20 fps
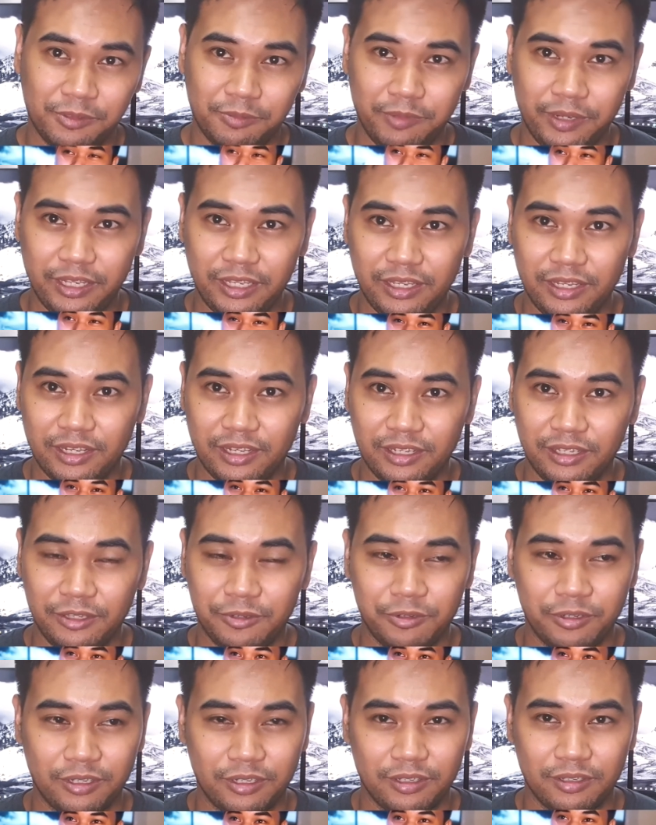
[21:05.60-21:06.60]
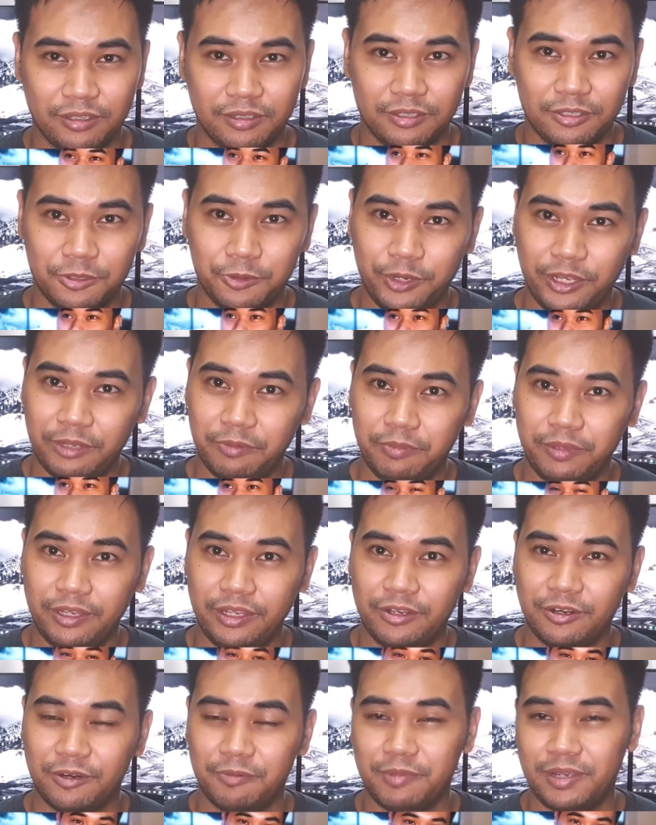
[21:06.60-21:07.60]
media. You can tweet
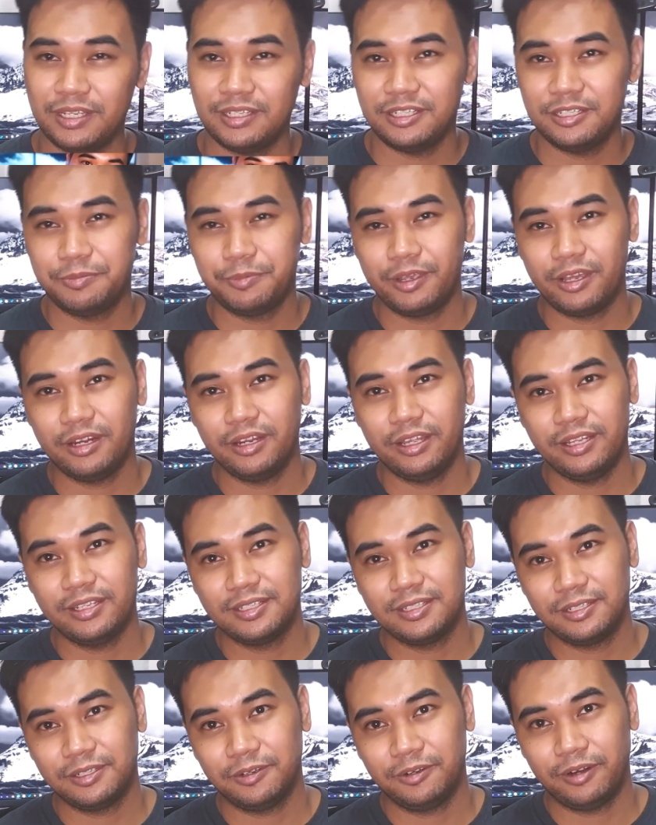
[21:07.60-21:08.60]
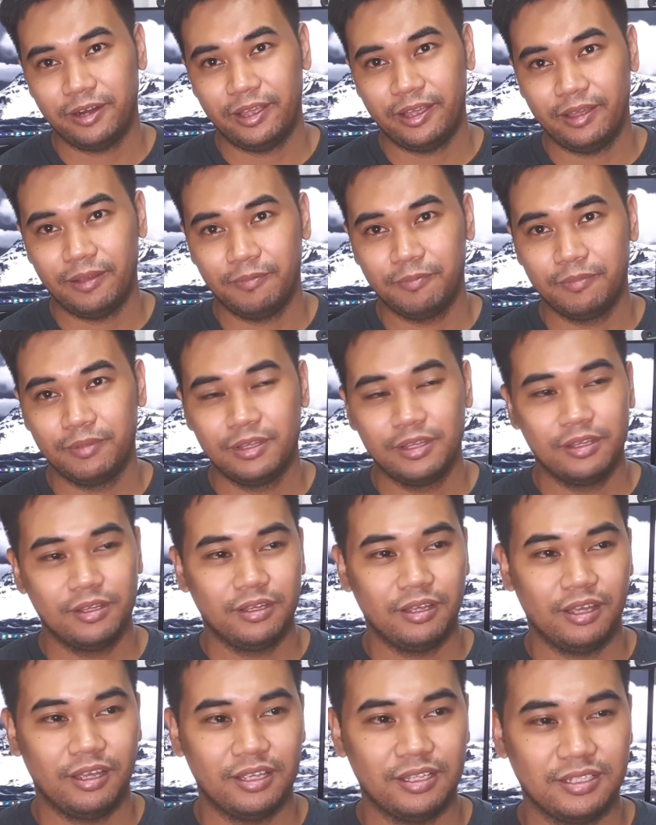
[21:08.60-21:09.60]
me or message me on Instagram,
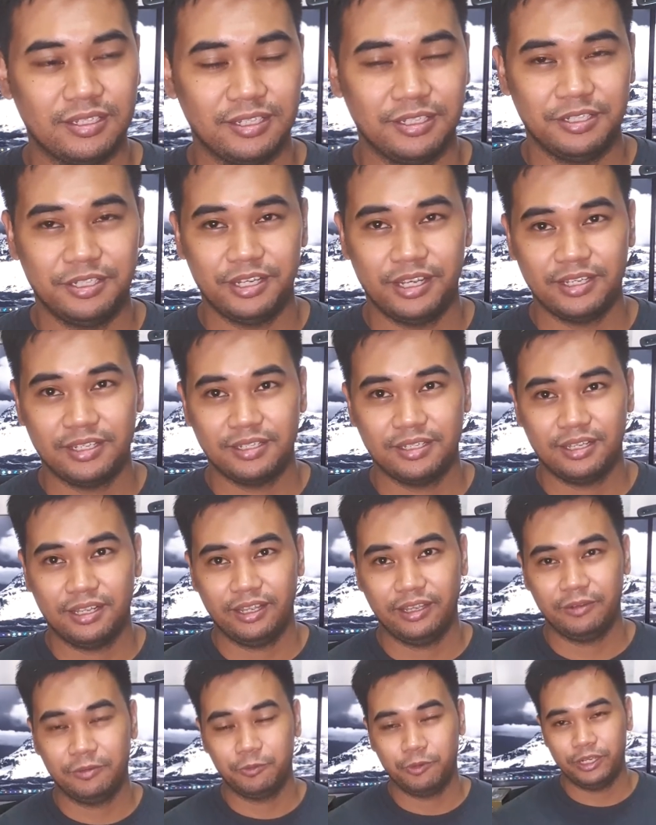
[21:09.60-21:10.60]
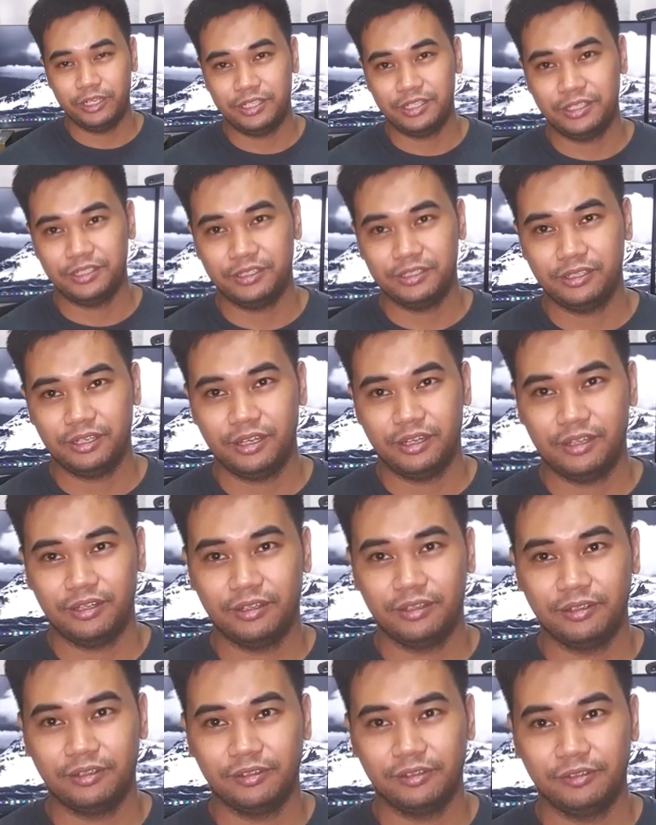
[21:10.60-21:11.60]
suggest like which
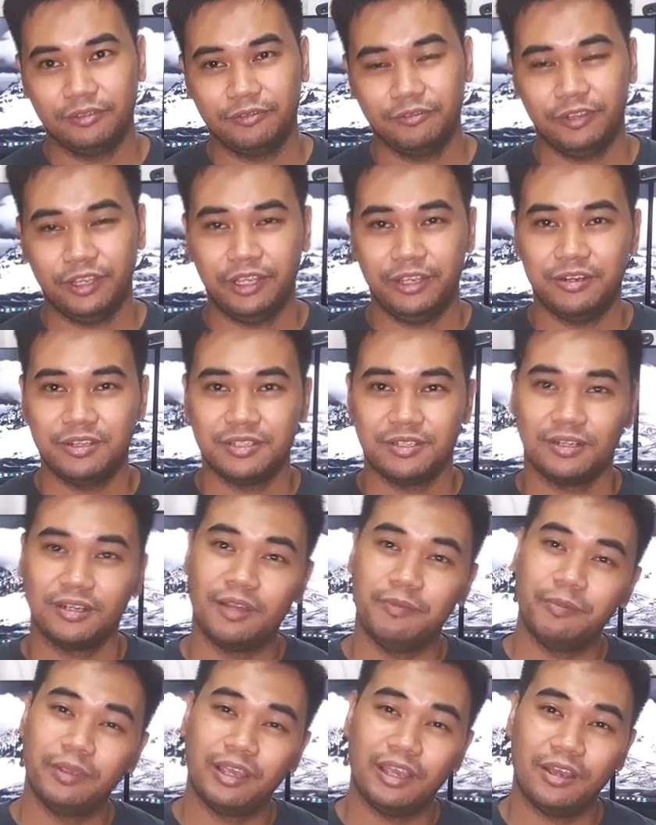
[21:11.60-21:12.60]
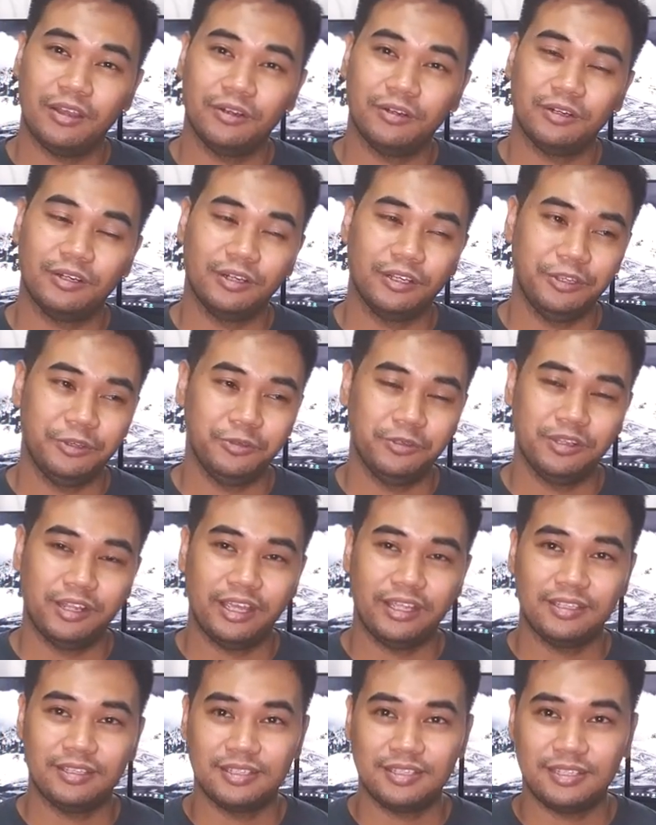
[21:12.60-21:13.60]
figures are coming out or you'd
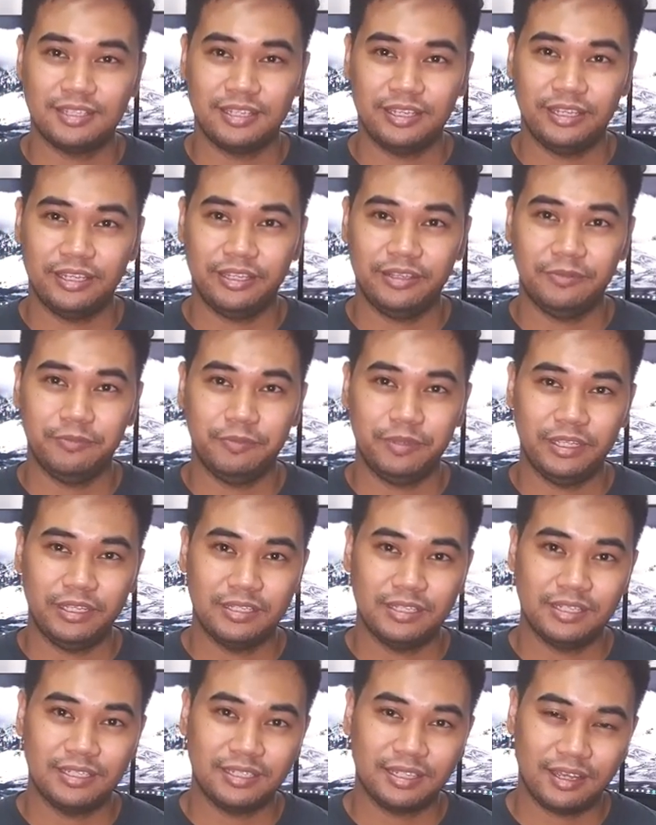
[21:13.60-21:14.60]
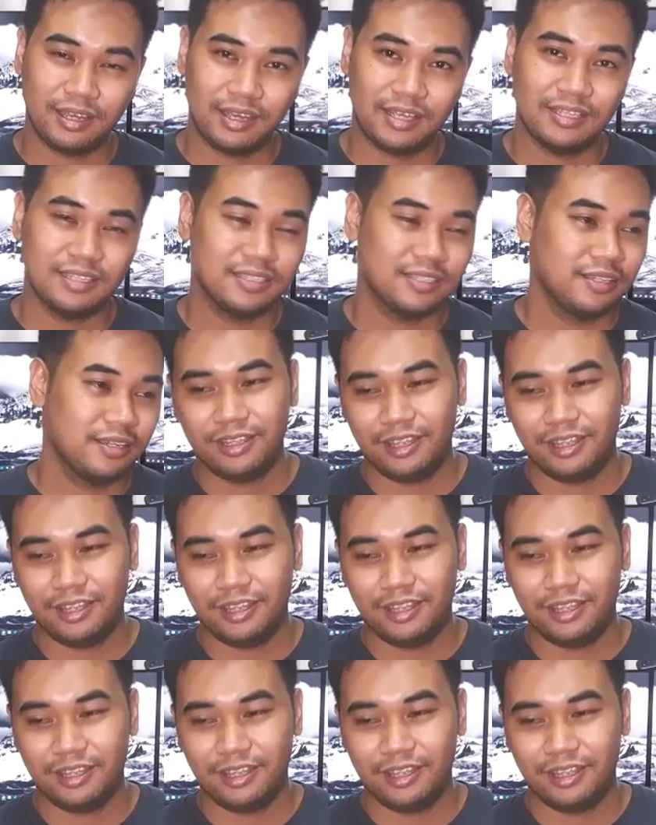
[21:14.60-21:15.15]
like to see me discuss.